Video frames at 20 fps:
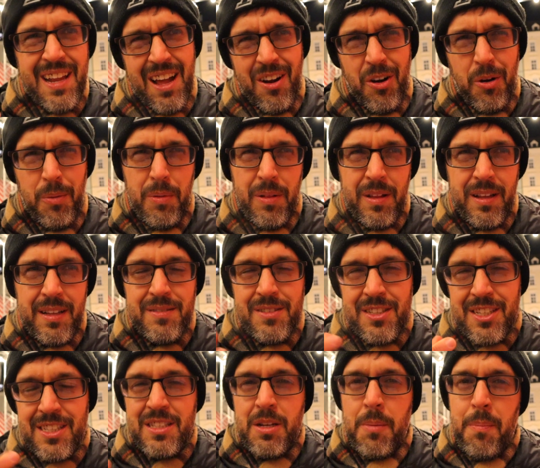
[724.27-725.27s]
Not herbally,
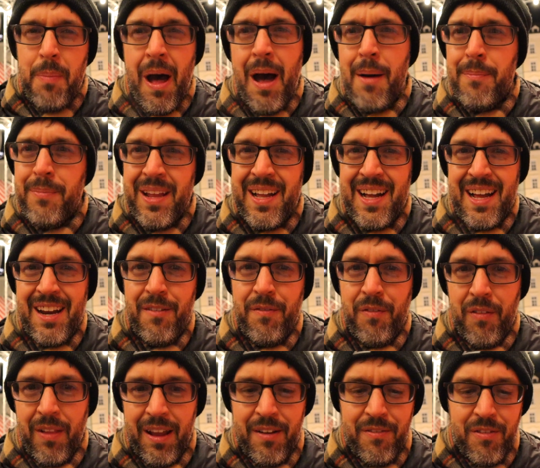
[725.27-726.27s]
just a poppy kind of
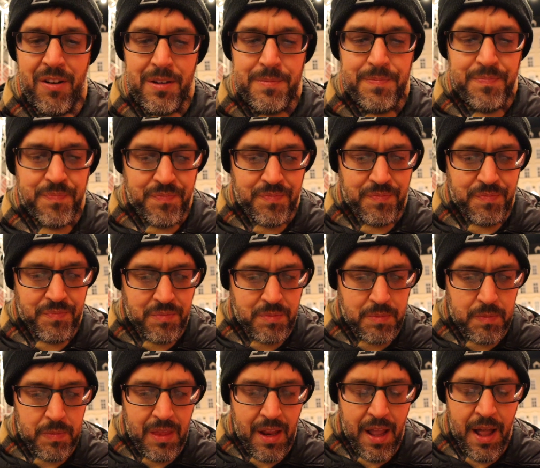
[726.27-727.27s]
flavor.
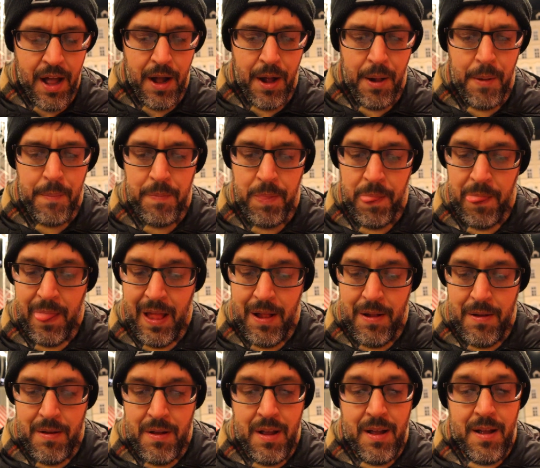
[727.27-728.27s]

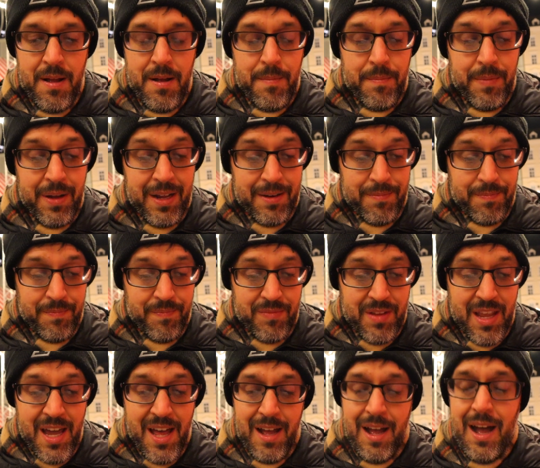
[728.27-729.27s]
But
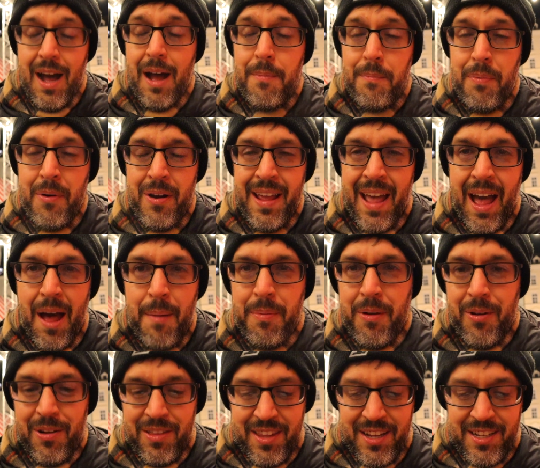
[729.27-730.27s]
yeah, I'm pretty
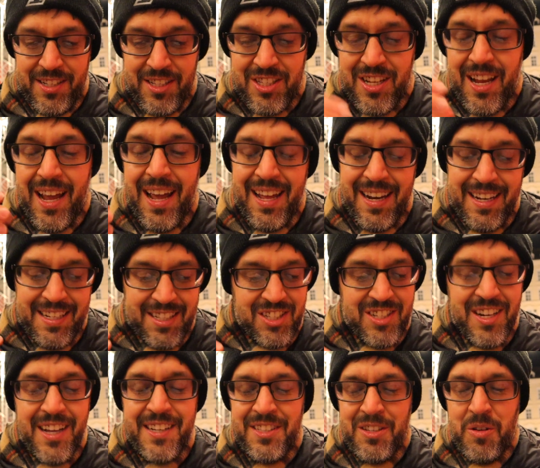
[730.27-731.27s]
happy with this. And it's
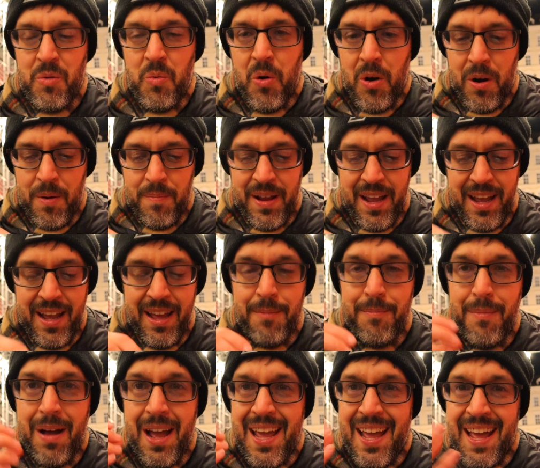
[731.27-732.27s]
nice and warm and
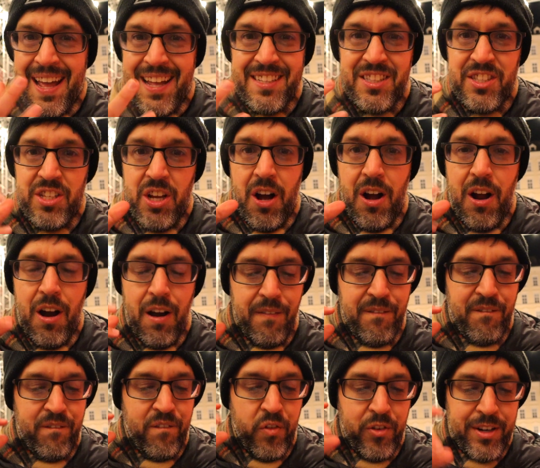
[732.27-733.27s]
my hands are
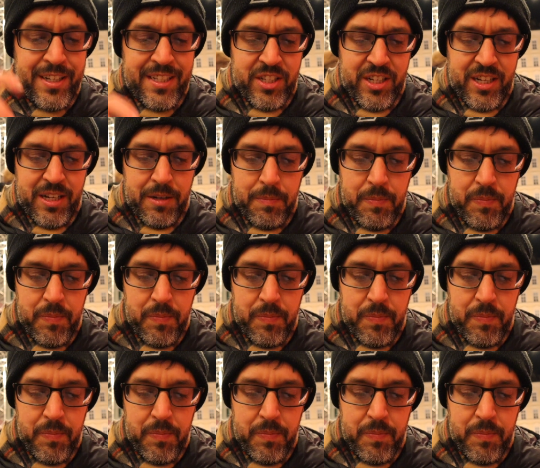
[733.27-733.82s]
freezing.